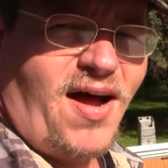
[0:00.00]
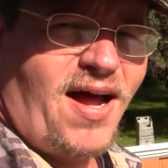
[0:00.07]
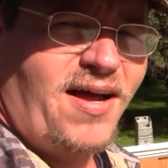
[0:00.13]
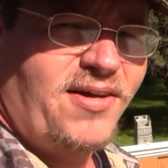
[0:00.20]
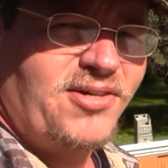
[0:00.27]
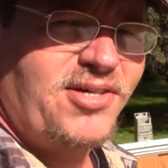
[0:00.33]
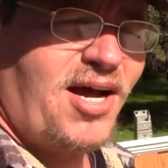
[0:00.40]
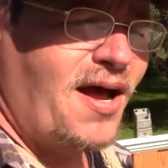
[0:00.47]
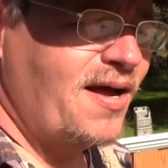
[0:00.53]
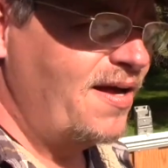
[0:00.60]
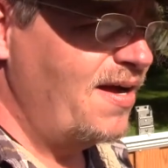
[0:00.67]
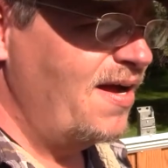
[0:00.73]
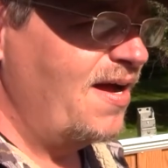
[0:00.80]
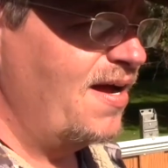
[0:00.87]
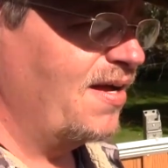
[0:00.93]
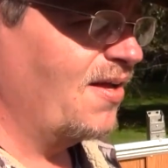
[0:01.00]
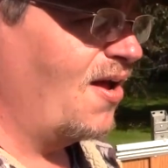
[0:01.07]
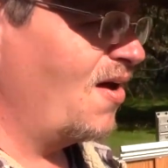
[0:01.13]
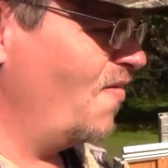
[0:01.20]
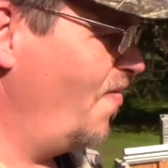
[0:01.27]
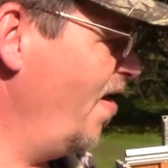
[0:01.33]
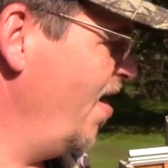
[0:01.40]
files, yeah. A
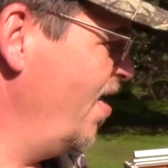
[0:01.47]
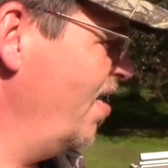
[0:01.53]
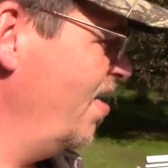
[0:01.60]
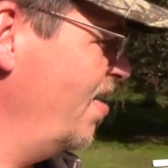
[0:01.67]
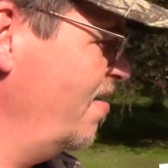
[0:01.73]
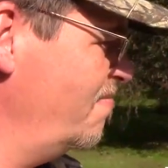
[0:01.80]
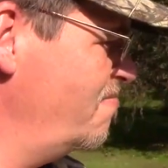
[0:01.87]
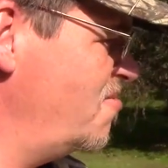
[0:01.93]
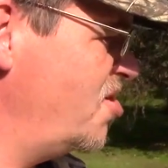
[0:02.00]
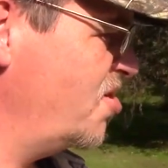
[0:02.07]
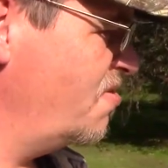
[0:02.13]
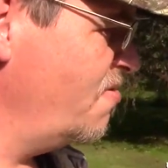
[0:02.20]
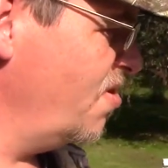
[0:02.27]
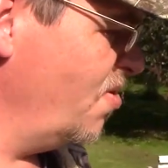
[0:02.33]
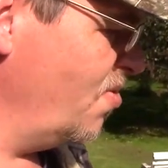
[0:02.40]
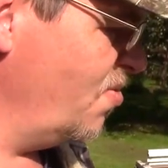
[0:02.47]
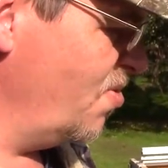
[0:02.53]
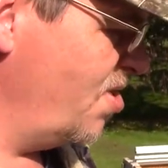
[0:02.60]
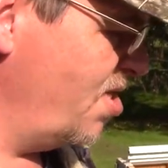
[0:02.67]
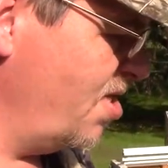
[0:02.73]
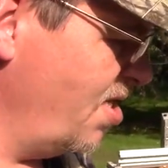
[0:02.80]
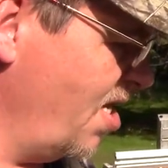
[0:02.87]
lot of hidden
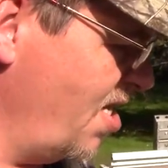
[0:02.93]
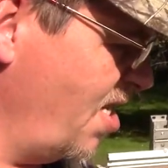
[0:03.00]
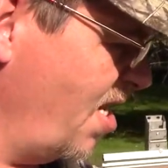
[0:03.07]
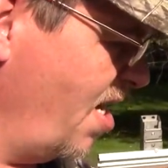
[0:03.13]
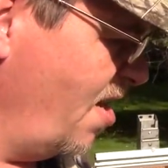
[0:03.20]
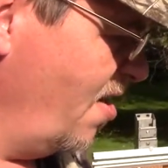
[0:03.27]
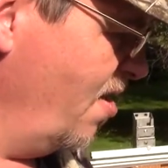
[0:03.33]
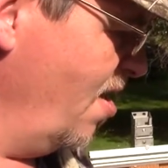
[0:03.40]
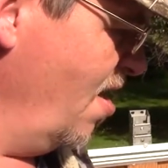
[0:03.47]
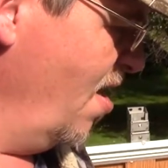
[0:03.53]
screws in there.